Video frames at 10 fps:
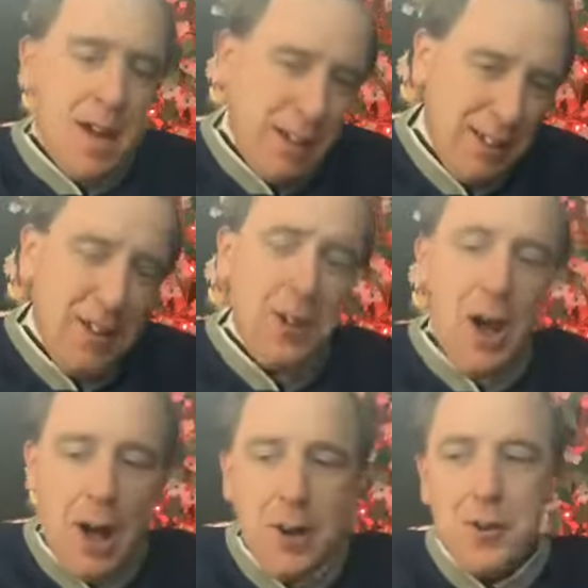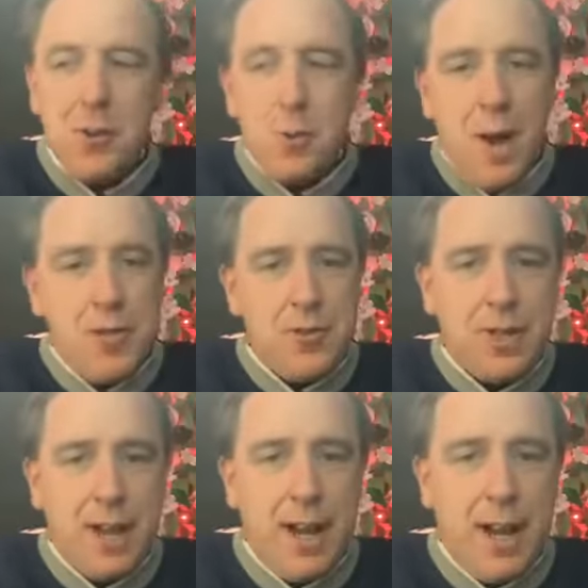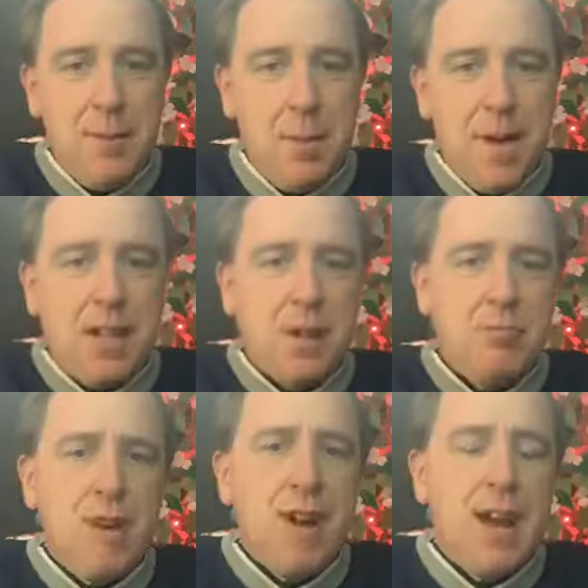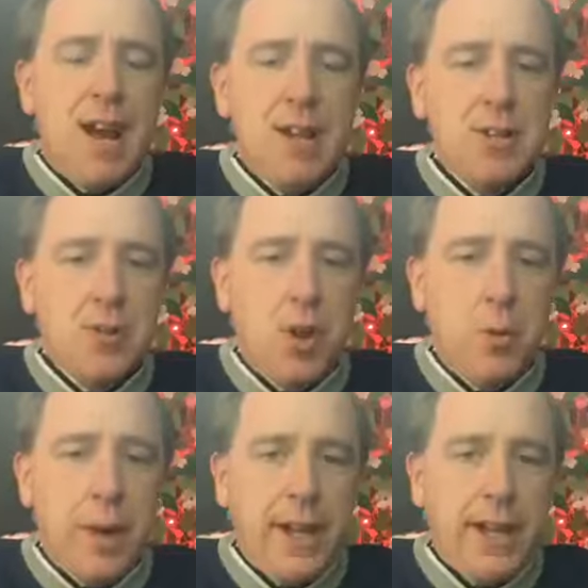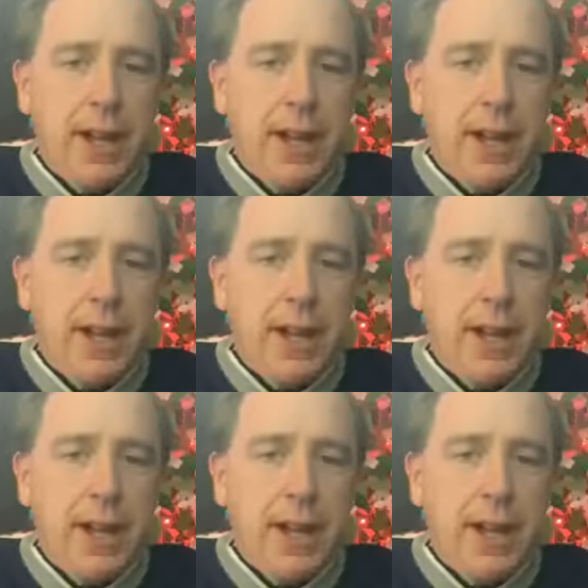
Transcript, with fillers: a little under the weather tonight. I've been battling bronchitis all week.